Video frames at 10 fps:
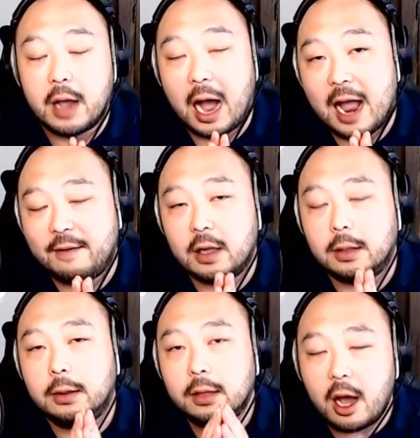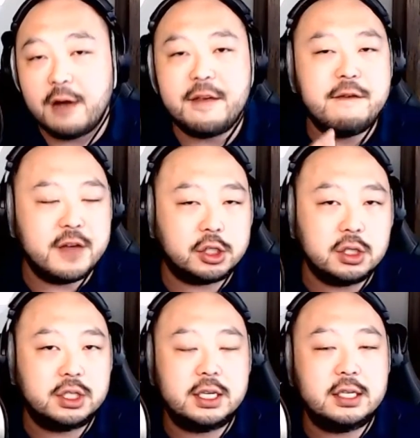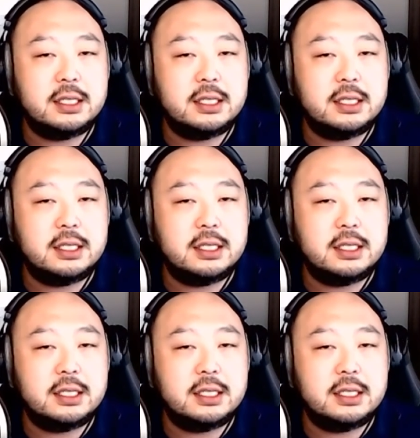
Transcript: I love efficiencies.